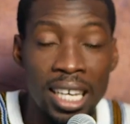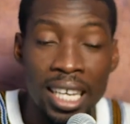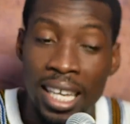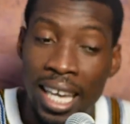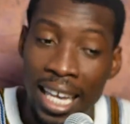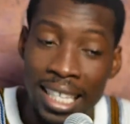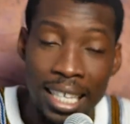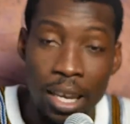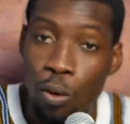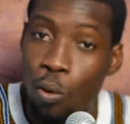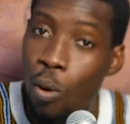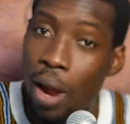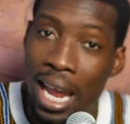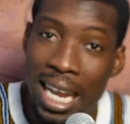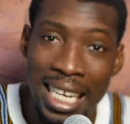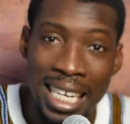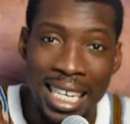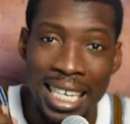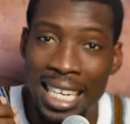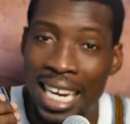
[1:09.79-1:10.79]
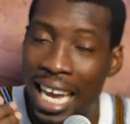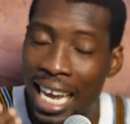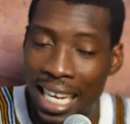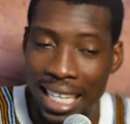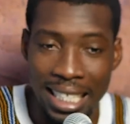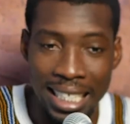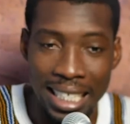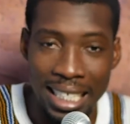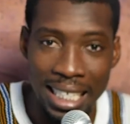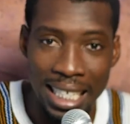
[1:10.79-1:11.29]
Kenya kwe na
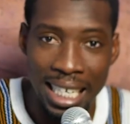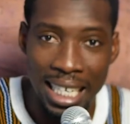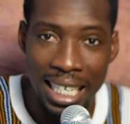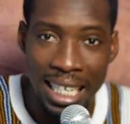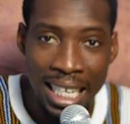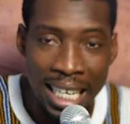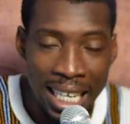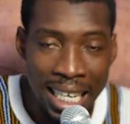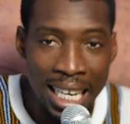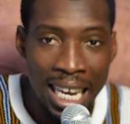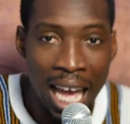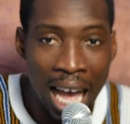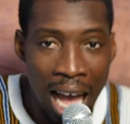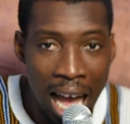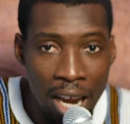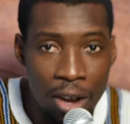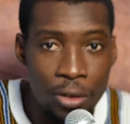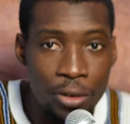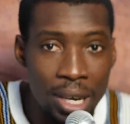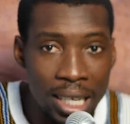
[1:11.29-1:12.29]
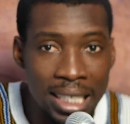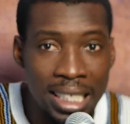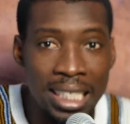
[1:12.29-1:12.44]
hiye 100